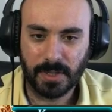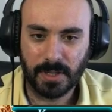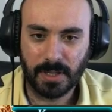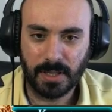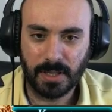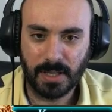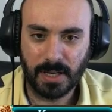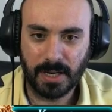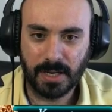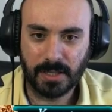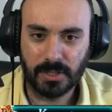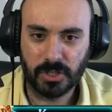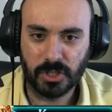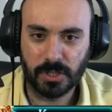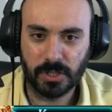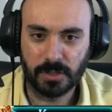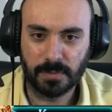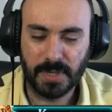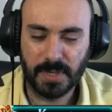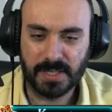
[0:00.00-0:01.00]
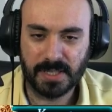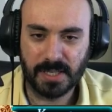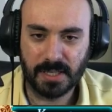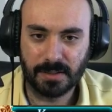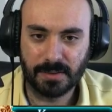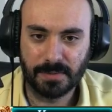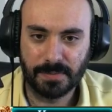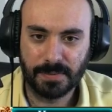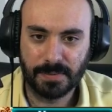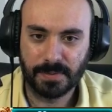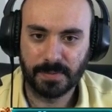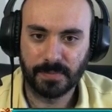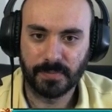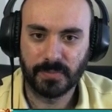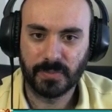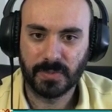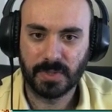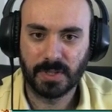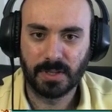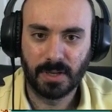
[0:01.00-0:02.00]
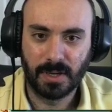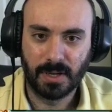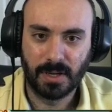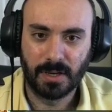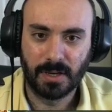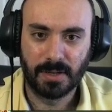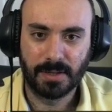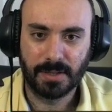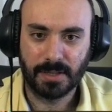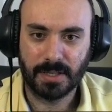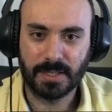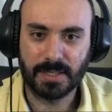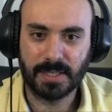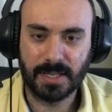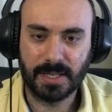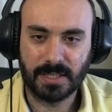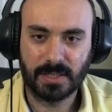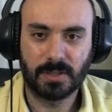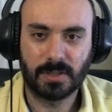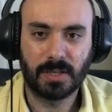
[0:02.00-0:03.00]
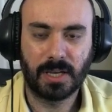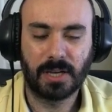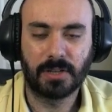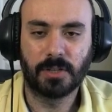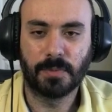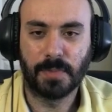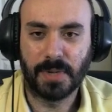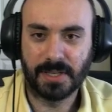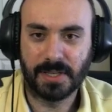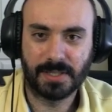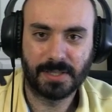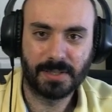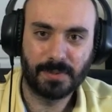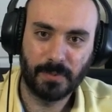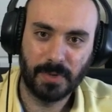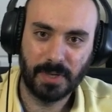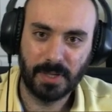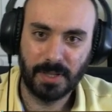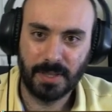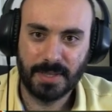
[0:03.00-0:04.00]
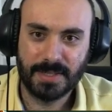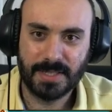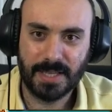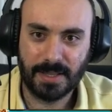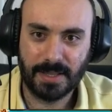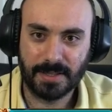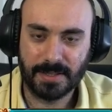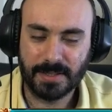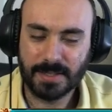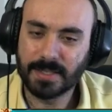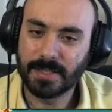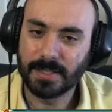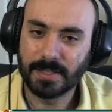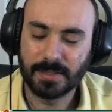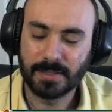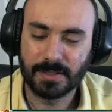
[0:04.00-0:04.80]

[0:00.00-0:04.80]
And then I can shield myself, because that's how you mess with sentence.